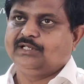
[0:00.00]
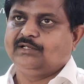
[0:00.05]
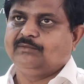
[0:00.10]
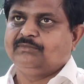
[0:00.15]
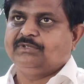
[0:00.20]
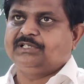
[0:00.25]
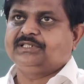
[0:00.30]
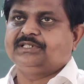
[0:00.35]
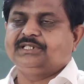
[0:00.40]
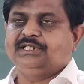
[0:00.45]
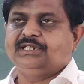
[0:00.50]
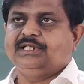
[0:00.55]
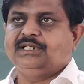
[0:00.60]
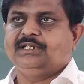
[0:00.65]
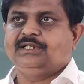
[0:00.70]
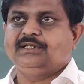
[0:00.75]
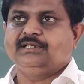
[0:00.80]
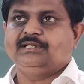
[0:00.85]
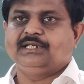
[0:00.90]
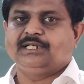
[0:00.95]
But
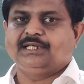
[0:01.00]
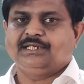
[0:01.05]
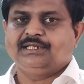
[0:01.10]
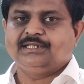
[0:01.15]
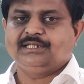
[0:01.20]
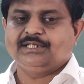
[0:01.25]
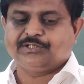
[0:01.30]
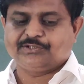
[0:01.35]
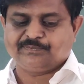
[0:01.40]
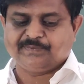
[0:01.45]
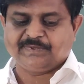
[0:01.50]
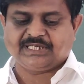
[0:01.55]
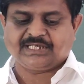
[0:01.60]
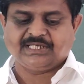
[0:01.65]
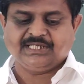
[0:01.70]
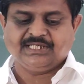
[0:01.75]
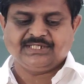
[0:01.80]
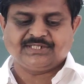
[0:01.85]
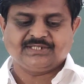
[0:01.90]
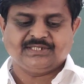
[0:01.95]
another aspect
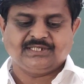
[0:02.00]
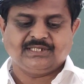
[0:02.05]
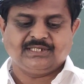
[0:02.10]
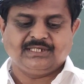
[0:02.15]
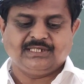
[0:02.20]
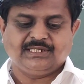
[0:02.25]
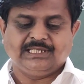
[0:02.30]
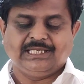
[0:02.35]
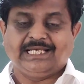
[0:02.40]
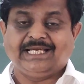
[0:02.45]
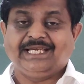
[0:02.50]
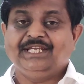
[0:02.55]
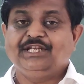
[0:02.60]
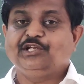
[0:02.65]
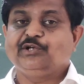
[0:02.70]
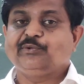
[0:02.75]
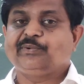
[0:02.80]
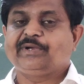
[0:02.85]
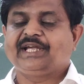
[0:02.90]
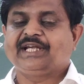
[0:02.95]
is a line
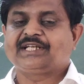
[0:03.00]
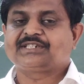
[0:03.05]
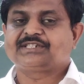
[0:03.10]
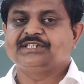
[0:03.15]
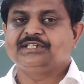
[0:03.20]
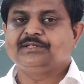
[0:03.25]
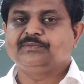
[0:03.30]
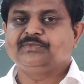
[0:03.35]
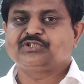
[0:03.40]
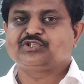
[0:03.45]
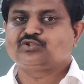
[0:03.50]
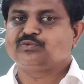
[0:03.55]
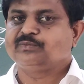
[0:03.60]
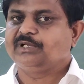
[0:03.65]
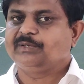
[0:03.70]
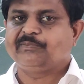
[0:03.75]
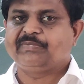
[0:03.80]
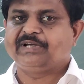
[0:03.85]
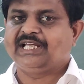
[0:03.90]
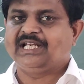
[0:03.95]
of action must be
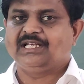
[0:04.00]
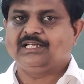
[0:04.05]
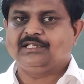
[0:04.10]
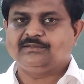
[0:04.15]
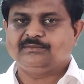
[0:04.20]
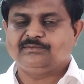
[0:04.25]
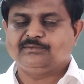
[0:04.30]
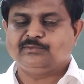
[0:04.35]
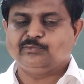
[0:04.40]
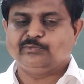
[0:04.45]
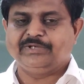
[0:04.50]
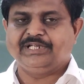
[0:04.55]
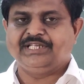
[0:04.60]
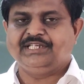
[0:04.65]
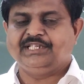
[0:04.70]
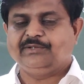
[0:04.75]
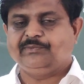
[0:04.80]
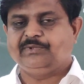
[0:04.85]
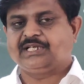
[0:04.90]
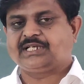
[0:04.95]
parallel. When
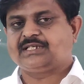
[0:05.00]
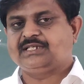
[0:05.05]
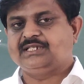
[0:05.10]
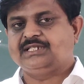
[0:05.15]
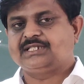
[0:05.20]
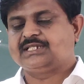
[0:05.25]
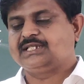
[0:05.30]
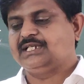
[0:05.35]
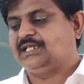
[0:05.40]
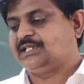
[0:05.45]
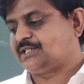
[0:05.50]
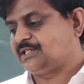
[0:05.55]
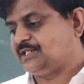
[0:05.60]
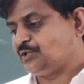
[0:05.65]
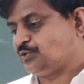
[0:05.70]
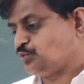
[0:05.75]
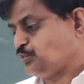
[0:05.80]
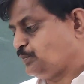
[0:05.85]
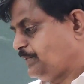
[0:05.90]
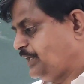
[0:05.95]
the vectors are
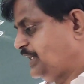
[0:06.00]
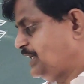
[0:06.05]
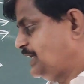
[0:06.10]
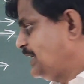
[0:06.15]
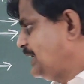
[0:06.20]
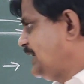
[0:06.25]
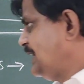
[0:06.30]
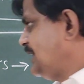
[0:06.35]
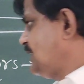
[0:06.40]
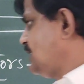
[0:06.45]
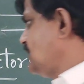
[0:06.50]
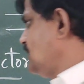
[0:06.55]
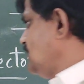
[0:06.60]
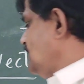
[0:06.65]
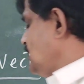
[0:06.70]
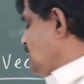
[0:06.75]
said to be unlike,